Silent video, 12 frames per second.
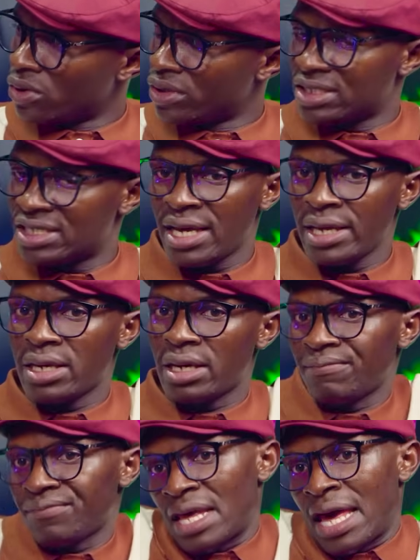on the day.
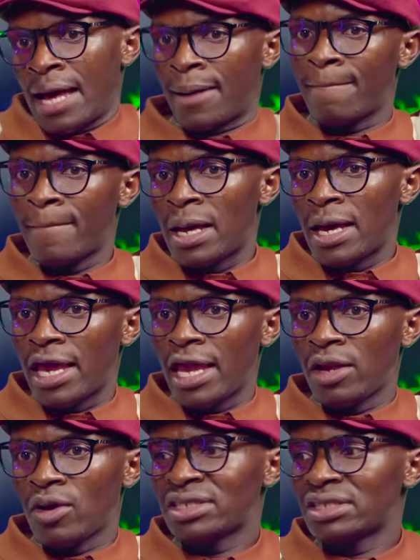
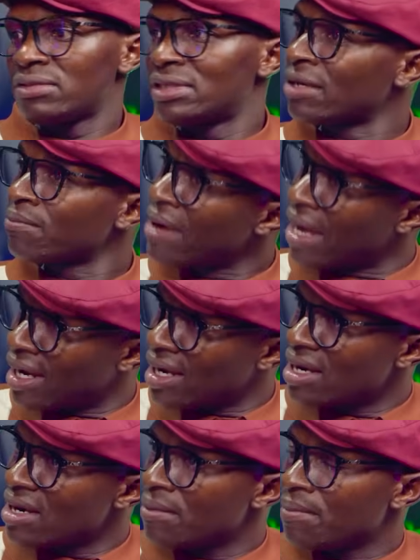It wasn't that
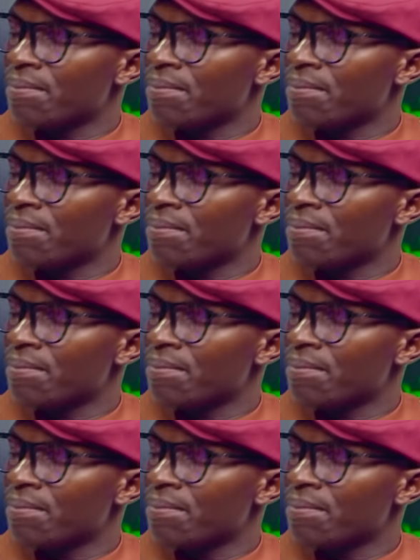bad,